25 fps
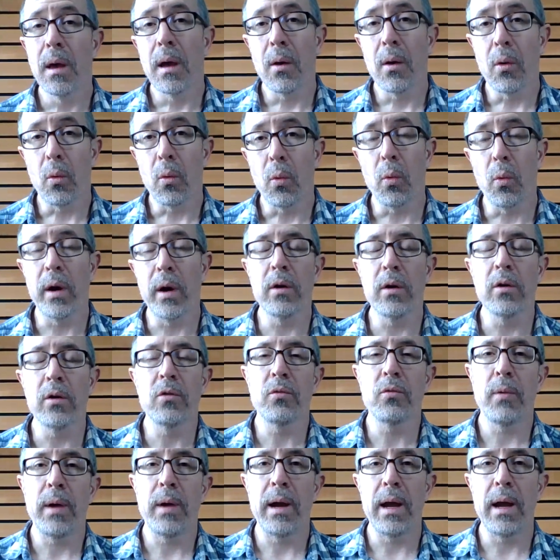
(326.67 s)
where does
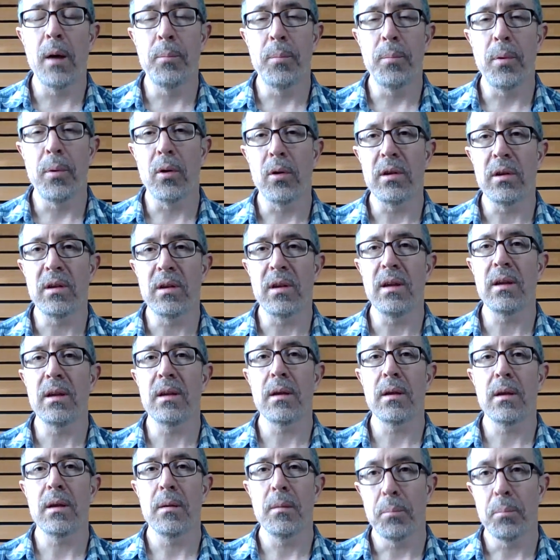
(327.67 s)
Realpolitik
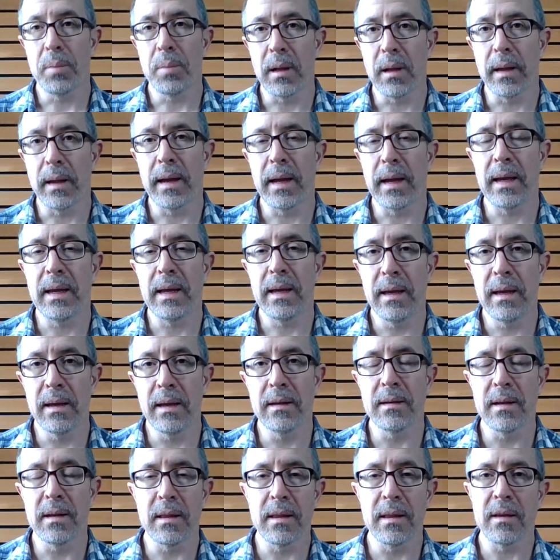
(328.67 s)
play
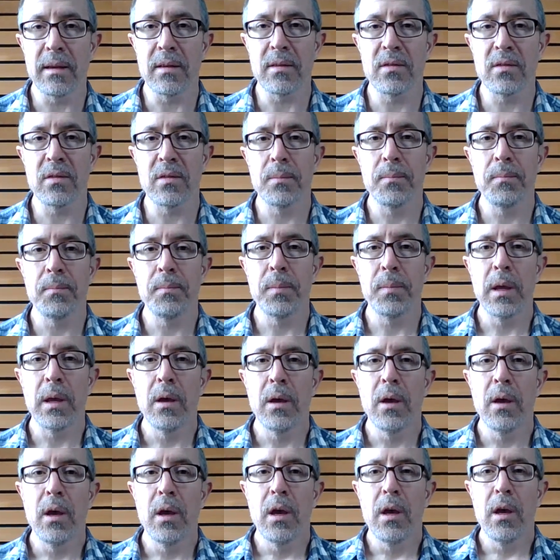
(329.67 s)
into this?
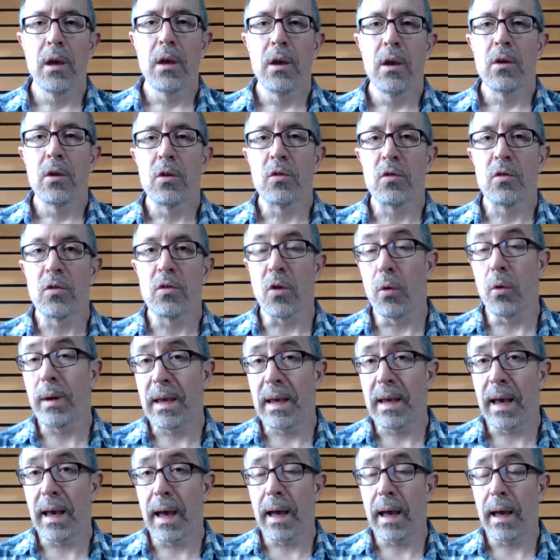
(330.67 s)
So
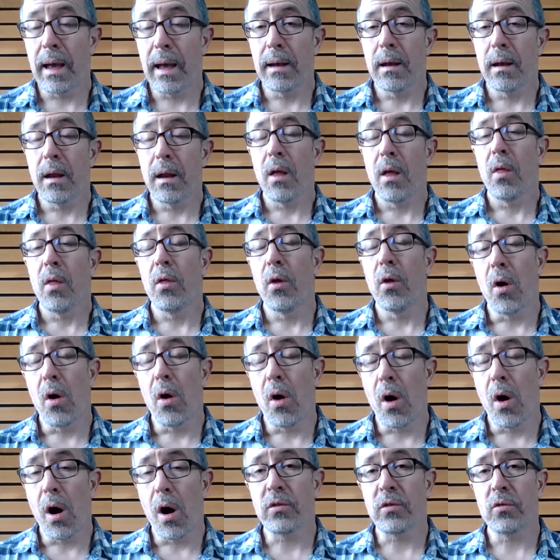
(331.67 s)
again, the
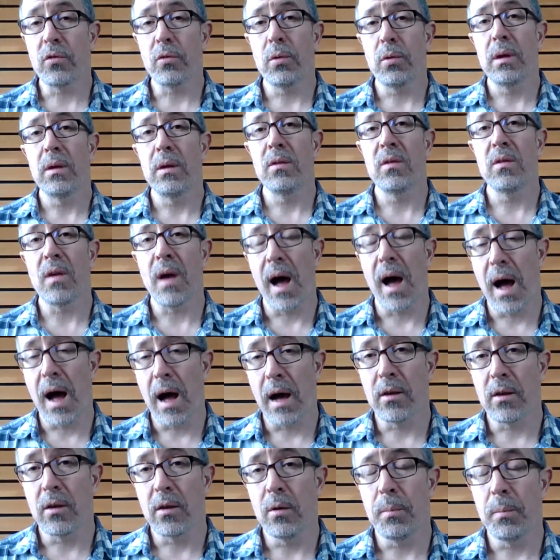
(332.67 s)
Austrians
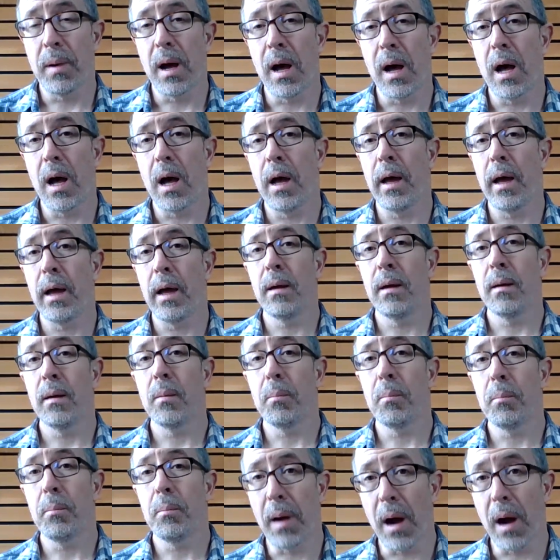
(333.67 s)
occupy
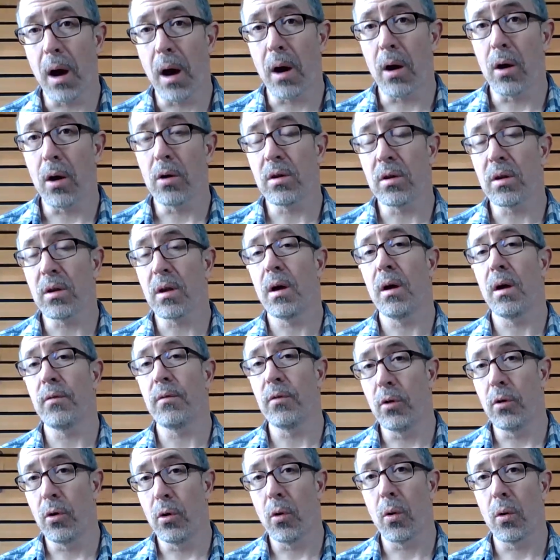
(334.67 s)
part of
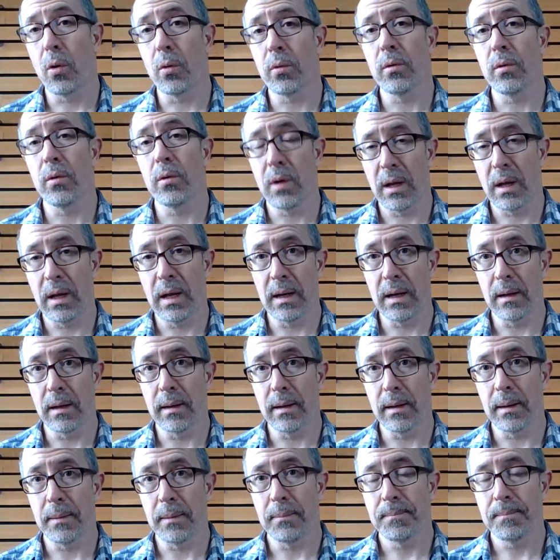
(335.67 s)
northern
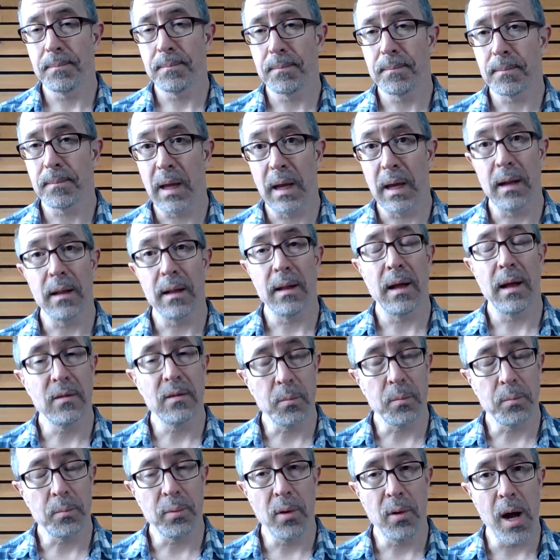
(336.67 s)
Italy, and that's a
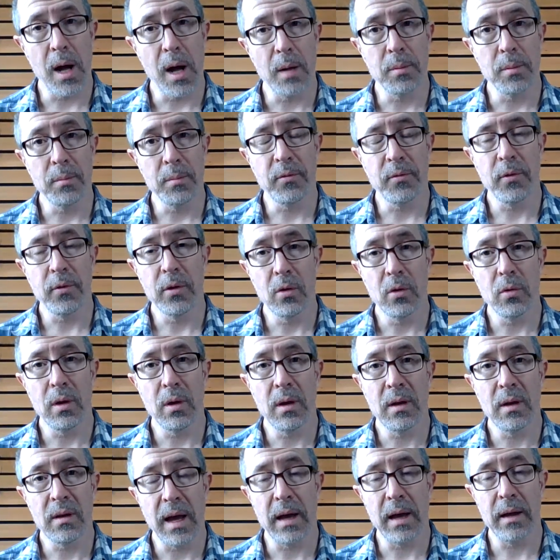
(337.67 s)
problem for
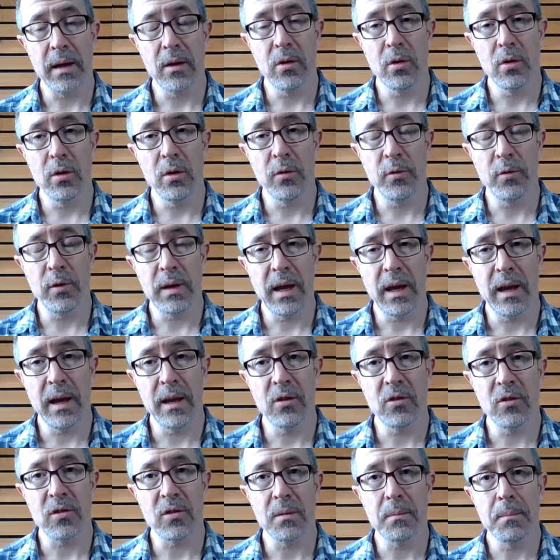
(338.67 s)
Italian
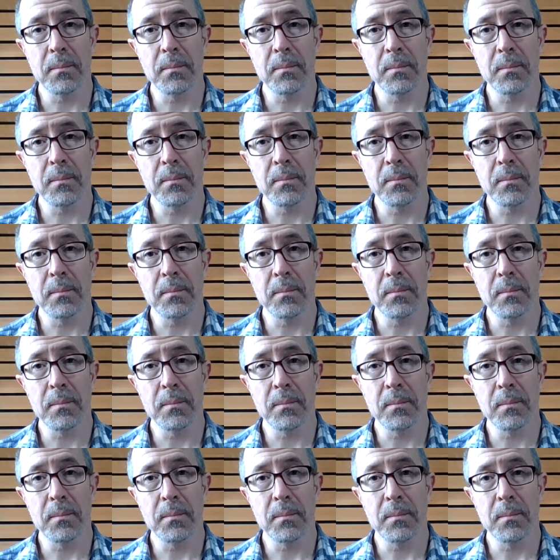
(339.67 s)
unification.